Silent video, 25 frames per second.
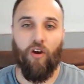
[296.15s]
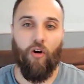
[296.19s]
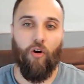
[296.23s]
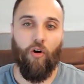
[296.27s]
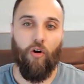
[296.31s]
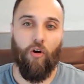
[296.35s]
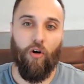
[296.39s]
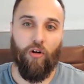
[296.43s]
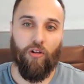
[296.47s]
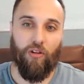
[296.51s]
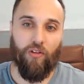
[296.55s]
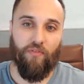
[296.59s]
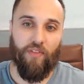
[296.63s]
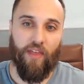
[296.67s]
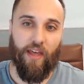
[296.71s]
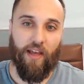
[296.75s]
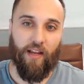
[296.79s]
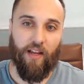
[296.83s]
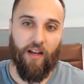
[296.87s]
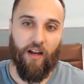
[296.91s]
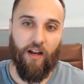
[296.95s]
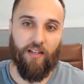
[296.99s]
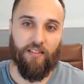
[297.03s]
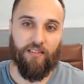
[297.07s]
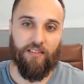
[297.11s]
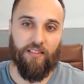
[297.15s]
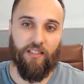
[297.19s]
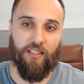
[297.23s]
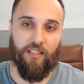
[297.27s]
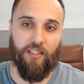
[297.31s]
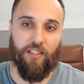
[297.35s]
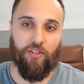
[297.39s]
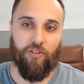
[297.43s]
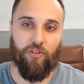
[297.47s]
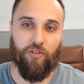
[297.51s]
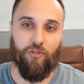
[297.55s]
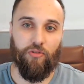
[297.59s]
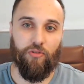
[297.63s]
all of that content
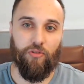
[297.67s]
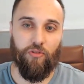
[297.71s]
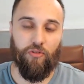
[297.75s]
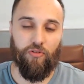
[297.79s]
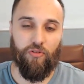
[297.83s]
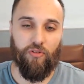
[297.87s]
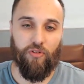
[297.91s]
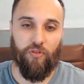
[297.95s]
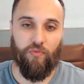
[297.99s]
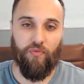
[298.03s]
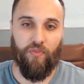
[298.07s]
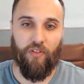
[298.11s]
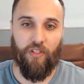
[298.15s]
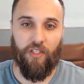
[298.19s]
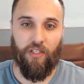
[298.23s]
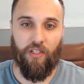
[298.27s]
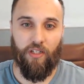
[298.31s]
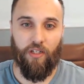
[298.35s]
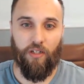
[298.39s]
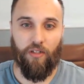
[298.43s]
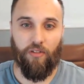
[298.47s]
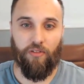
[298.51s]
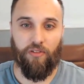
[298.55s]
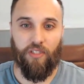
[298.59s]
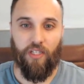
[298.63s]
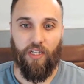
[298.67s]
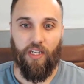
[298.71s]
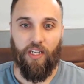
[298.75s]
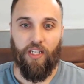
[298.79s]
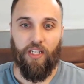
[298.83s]
into YouTube videos,